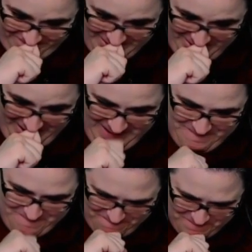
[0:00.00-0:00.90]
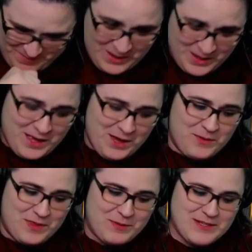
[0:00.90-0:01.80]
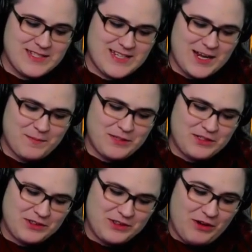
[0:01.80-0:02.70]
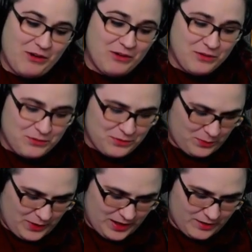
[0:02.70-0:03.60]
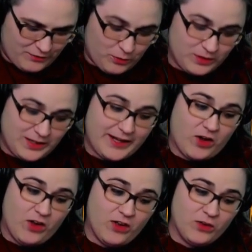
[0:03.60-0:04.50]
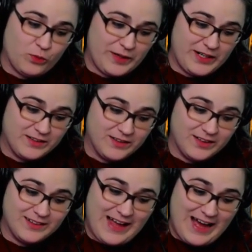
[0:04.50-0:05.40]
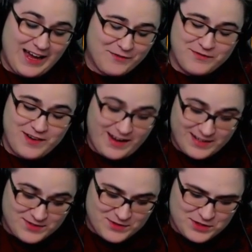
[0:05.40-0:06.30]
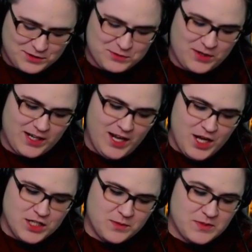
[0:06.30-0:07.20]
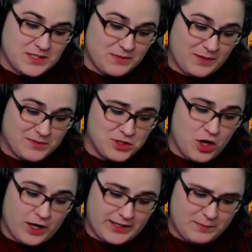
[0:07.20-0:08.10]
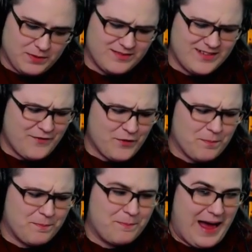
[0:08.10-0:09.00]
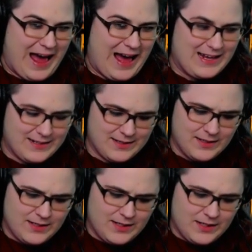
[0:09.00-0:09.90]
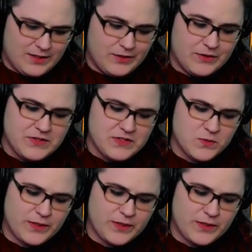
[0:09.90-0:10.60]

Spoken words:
Sorry. When the princess had been good all through the week, for like all real, live, nice children, she was sometimes naughty, but never bad. Nurse